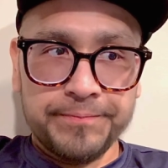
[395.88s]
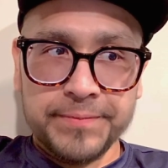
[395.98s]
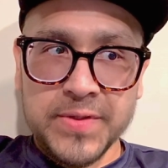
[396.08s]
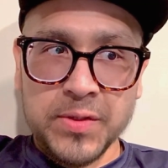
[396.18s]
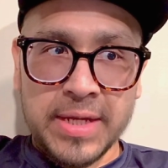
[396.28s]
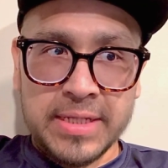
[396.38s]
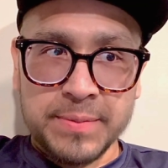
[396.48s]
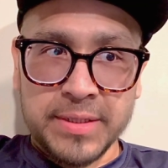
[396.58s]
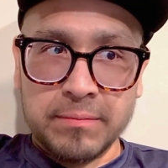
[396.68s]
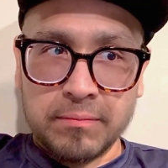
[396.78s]
So that's
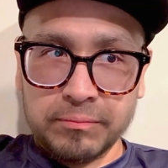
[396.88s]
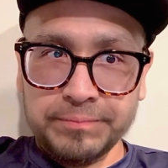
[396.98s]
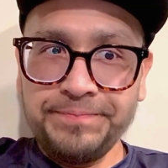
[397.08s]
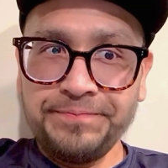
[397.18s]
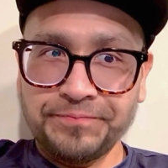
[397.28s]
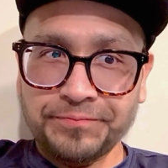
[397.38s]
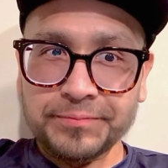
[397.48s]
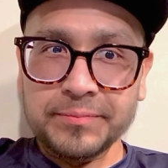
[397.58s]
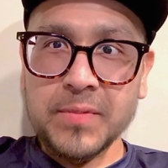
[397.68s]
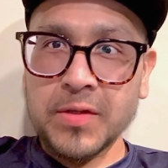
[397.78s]
been
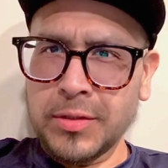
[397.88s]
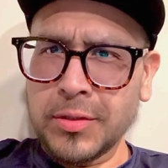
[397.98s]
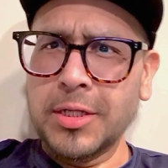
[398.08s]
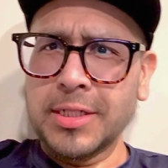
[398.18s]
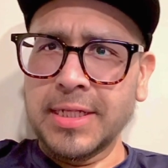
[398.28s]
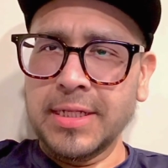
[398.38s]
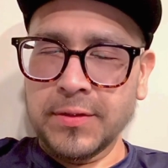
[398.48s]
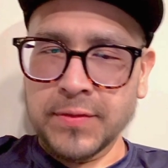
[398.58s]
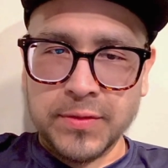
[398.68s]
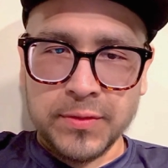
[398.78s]
a little hard to get
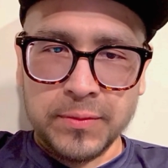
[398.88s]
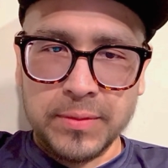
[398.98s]
used to.